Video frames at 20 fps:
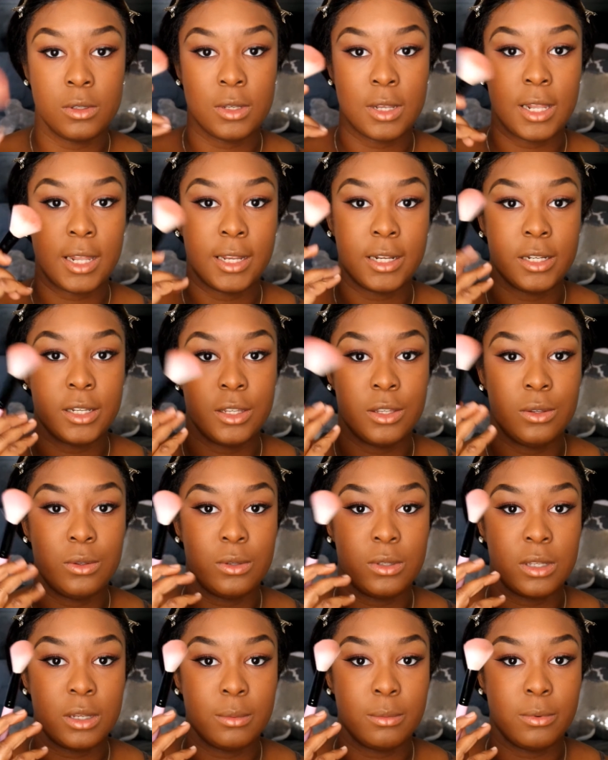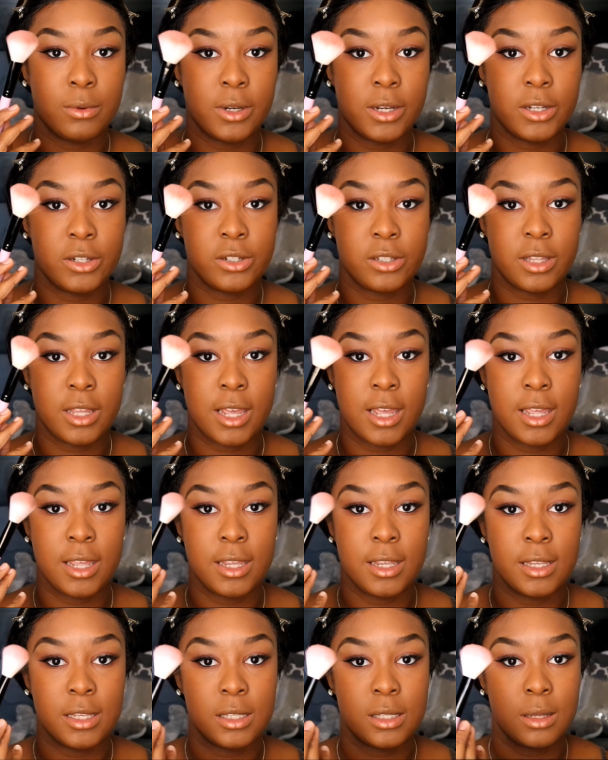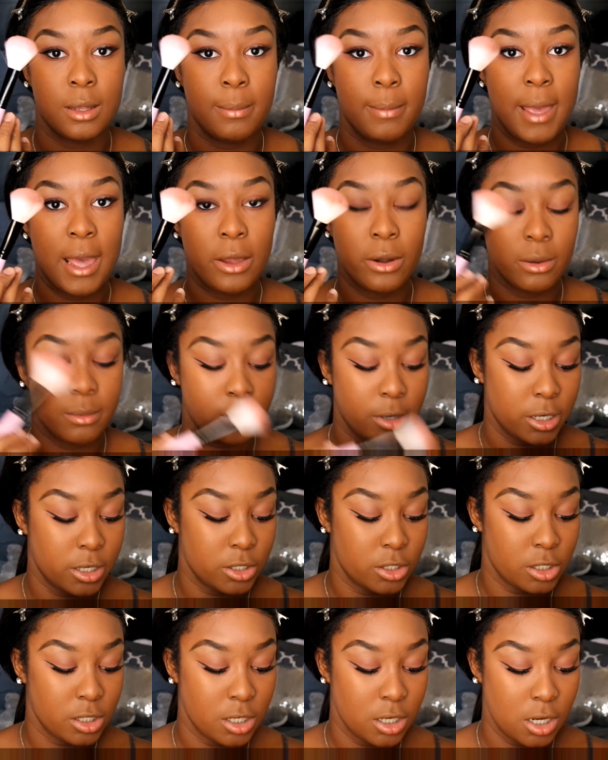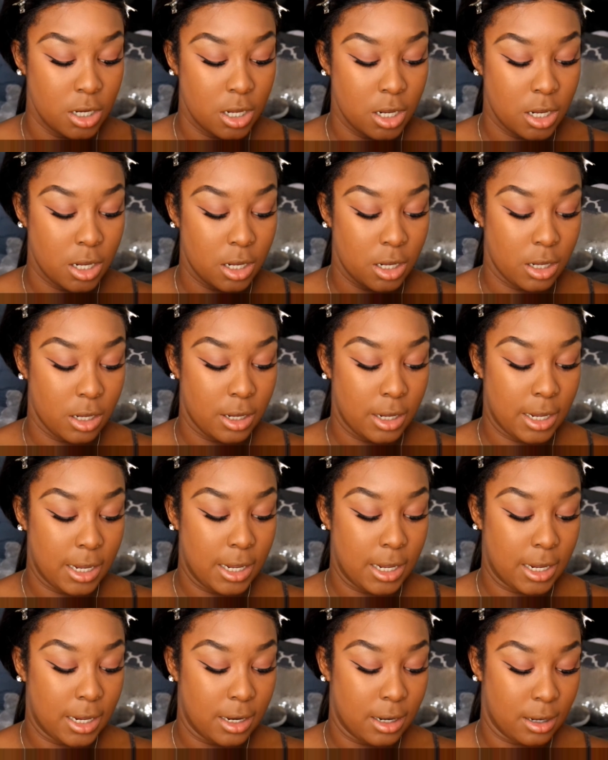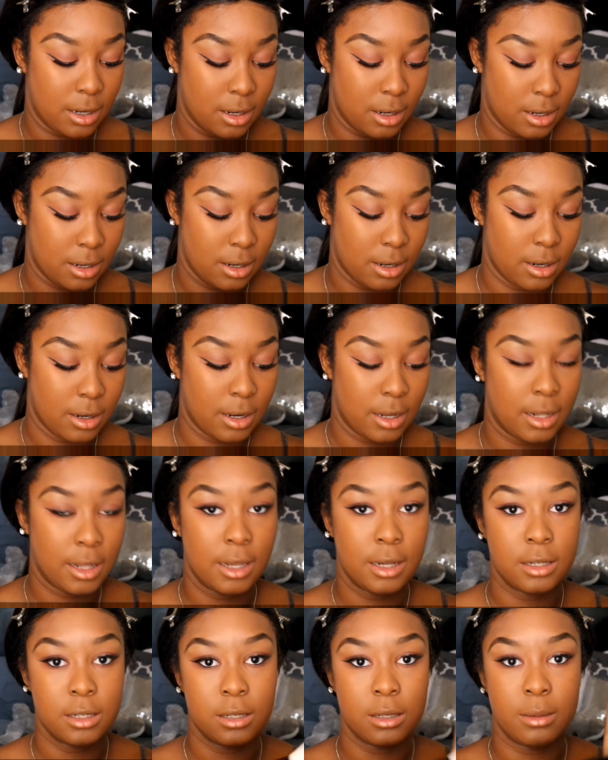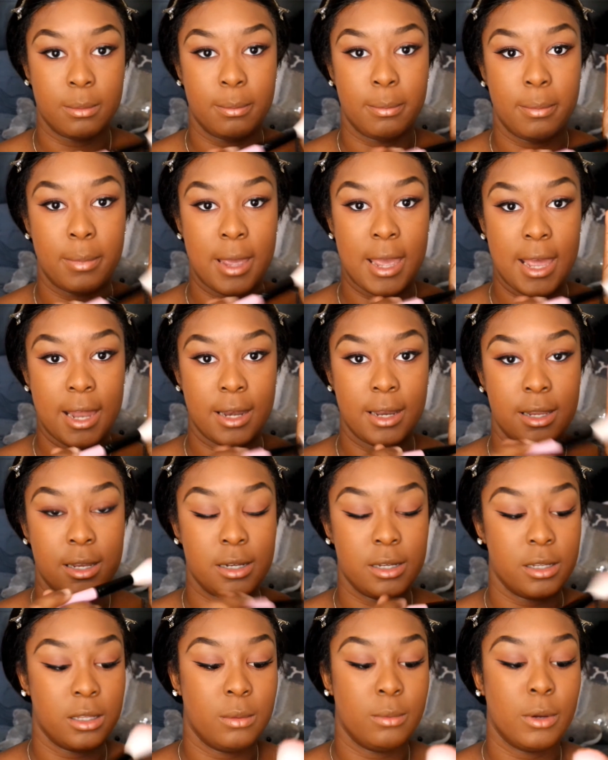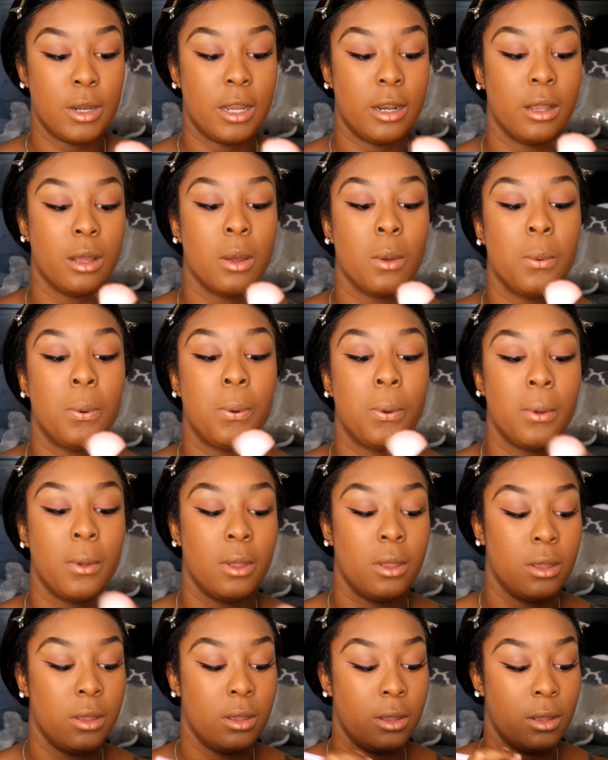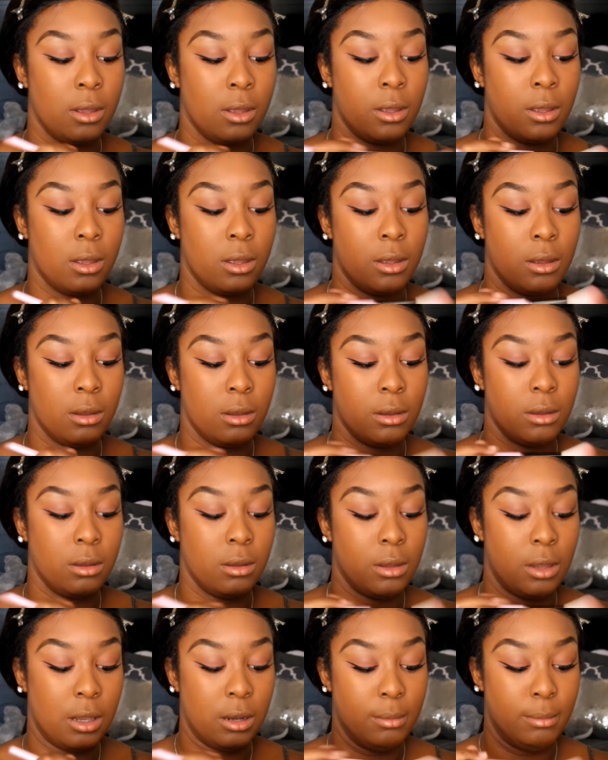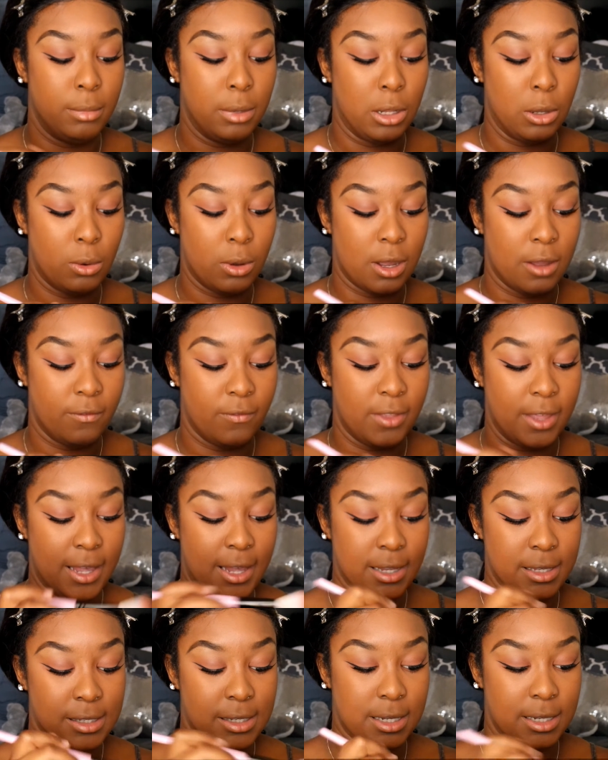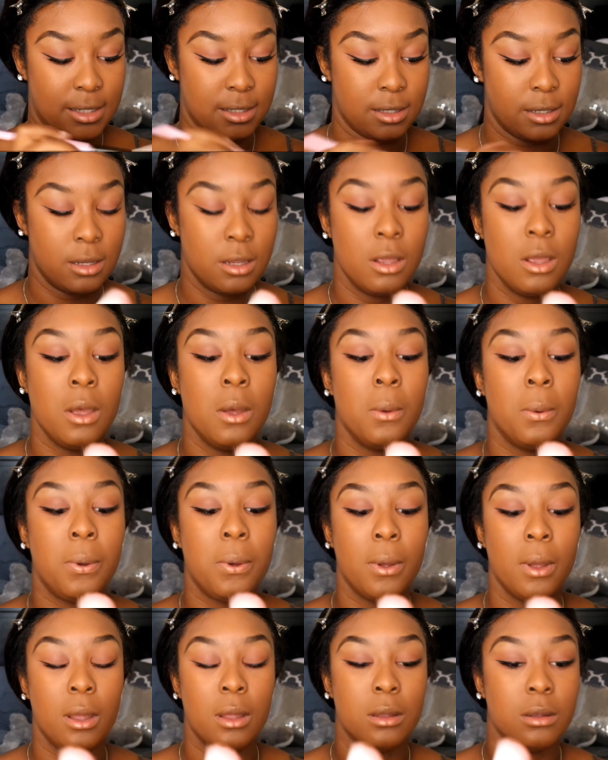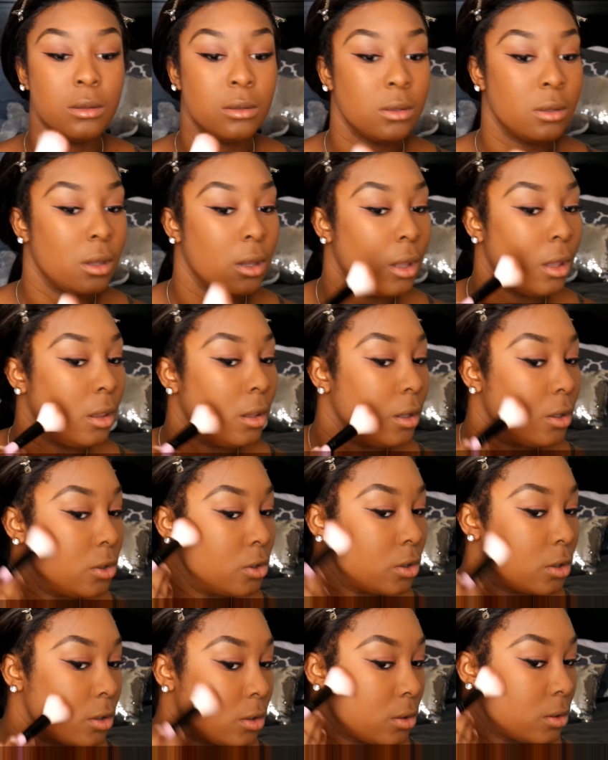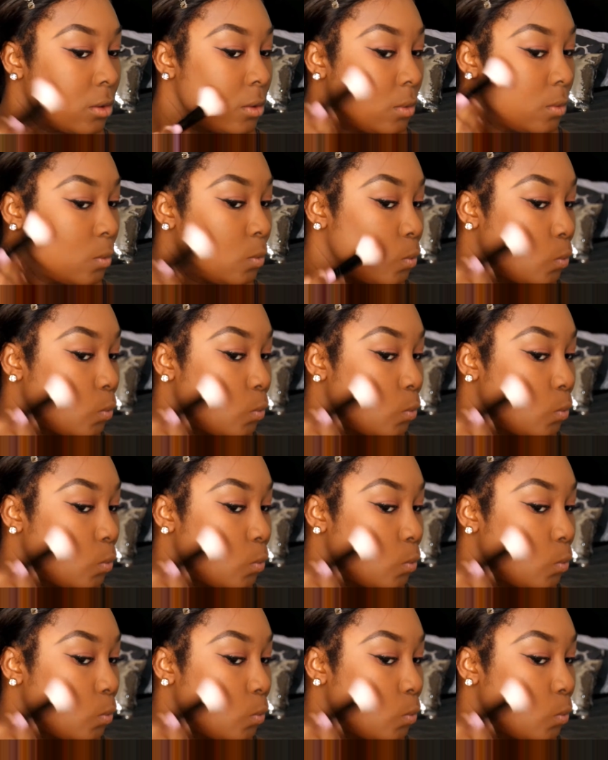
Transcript: So I like to use a brush that is a powder brush, and I like to pat it into the product and blow off the excess. And then just